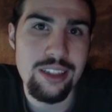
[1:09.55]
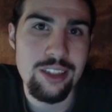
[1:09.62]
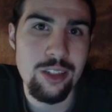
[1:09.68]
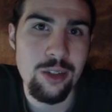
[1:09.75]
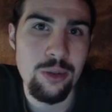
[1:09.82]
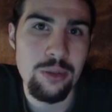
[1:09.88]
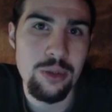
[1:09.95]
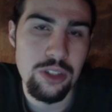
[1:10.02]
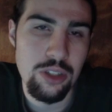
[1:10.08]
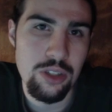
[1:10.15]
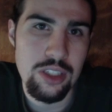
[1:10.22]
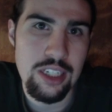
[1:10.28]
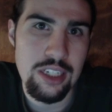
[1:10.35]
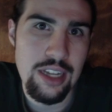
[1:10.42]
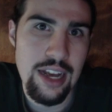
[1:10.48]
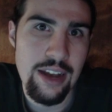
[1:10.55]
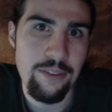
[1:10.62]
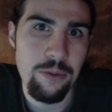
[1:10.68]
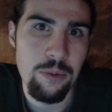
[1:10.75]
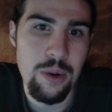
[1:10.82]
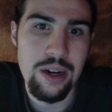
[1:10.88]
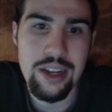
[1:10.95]
So, you know, you can
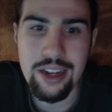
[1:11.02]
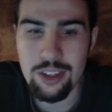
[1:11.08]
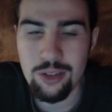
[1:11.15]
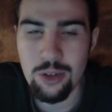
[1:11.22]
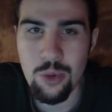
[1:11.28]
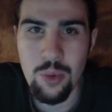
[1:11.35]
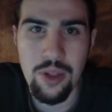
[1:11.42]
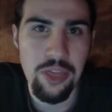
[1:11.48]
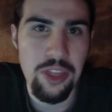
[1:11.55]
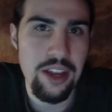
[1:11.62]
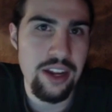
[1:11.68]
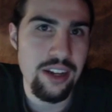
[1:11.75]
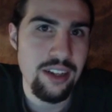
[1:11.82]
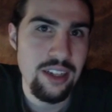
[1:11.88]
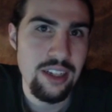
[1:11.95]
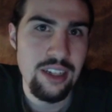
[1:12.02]
have one hand doing one thing